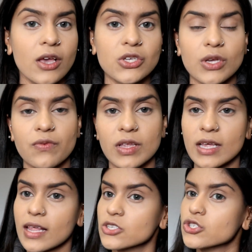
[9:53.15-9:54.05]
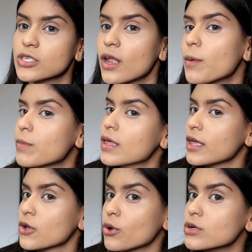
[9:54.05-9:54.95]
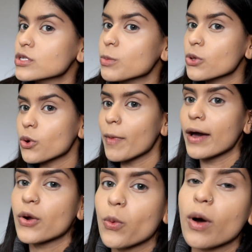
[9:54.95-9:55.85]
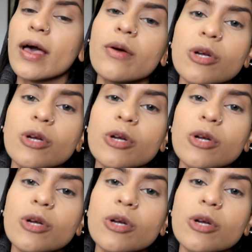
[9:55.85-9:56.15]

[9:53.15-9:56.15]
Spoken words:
So I feel like that's just gonna be like noticeable no matter what,